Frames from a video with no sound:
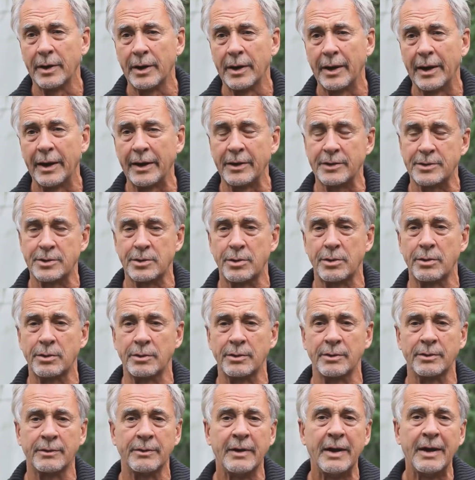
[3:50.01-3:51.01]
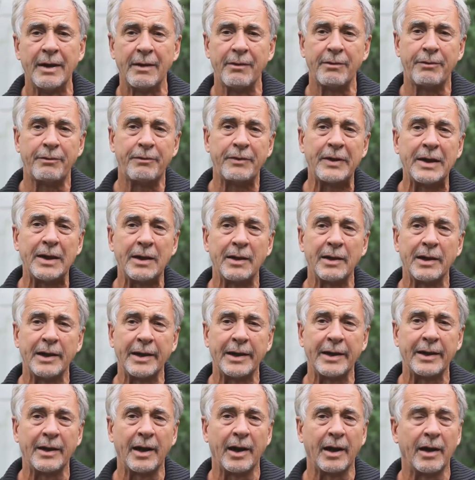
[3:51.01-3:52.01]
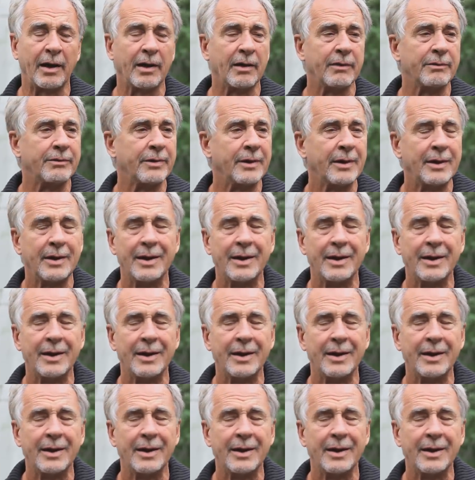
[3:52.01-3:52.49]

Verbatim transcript: a certain feeling of